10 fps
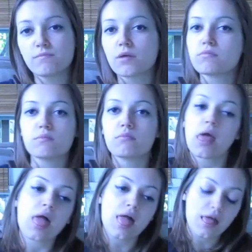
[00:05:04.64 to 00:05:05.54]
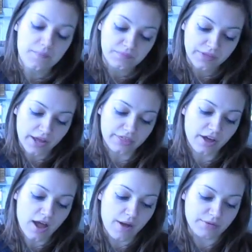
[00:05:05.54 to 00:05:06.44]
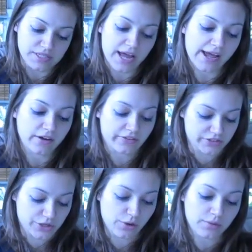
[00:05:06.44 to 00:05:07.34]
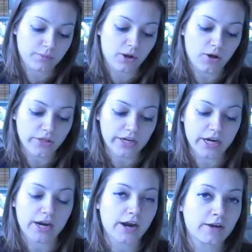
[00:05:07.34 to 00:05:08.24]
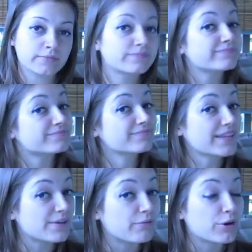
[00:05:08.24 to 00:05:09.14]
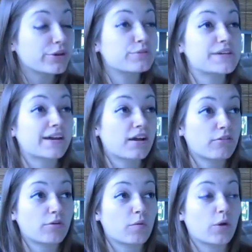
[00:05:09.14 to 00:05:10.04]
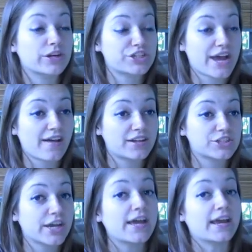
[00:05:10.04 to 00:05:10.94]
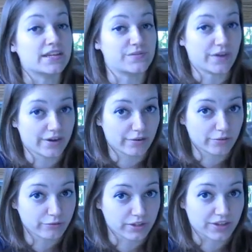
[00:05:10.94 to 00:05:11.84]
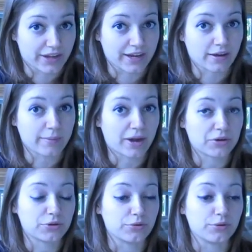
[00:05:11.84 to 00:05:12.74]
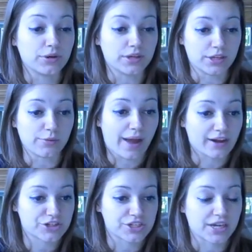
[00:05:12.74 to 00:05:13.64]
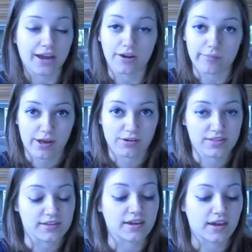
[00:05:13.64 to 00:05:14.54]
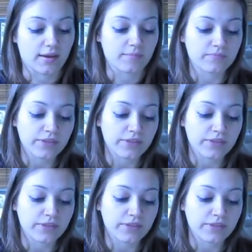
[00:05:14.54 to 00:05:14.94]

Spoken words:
Blah, blah, blah. I thought I was higher on the totem pole than her. Who you take on a reward challenge is very revealing about who you actually care about in the game.